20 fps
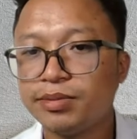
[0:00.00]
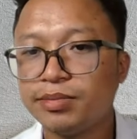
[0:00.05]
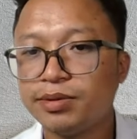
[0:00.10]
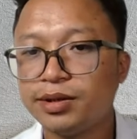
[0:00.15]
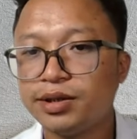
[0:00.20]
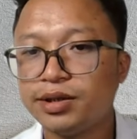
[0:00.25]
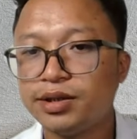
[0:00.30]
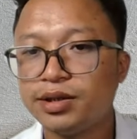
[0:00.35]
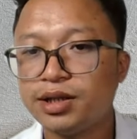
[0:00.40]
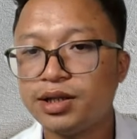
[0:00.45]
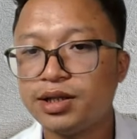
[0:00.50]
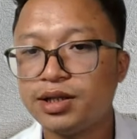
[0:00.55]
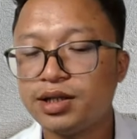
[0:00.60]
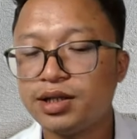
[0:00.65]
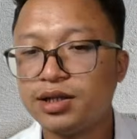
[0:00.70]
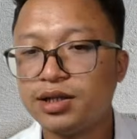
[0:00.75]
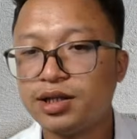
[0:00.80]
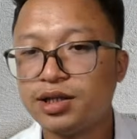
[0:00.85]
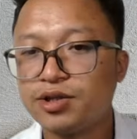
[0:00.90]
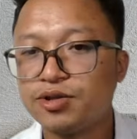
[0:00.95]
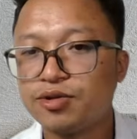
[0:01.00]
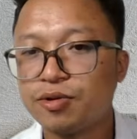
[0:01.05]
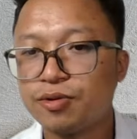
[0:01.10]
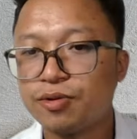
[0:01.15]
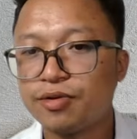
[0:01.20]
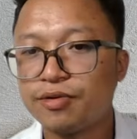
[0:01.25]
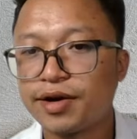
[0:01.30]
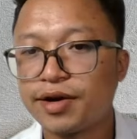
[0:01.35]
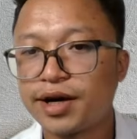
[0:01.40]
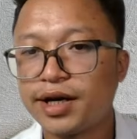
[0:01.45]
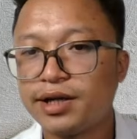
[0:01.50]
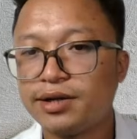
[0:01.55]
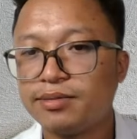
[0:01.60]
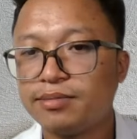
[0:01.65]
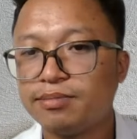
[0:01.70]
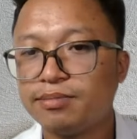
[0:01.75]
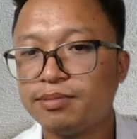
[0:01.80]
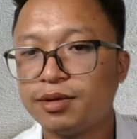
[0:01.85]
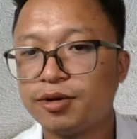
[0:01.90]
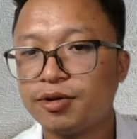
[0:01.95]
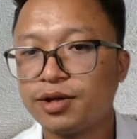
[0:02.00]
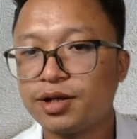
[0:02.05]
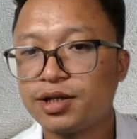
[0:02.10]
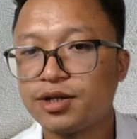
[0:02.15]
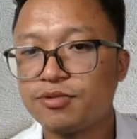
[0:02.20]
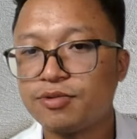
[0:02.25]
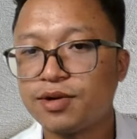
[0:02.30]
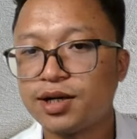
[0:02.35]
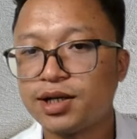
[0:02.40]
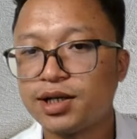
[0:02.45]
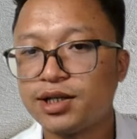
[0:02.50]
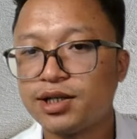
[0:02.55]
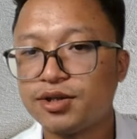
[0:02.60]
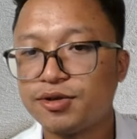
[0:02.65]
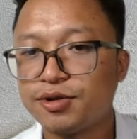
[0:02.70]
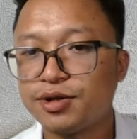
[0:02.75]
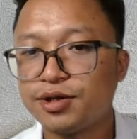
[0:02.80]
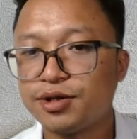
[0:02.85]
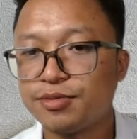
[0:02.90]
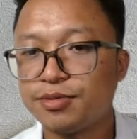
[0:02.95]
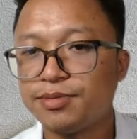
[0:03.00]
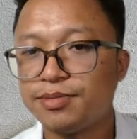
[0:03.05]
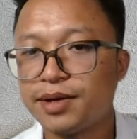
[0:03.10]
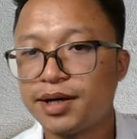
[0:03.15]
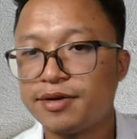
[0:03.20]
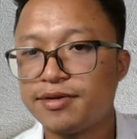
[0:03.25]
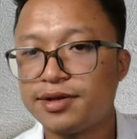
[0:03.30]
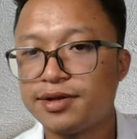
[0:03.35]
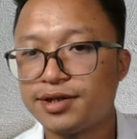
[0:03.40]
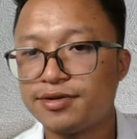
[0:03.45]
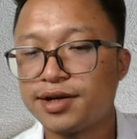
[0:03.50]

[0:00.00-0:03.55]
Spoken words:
in this zone, right? Below this one it is going to be bearish,